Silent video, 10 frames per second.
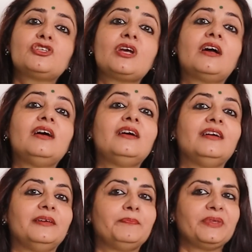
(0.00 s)

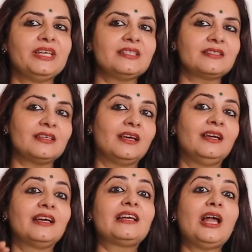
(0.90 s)
Vishakha, is
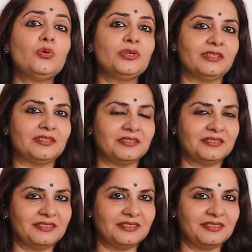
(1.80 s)
clouded.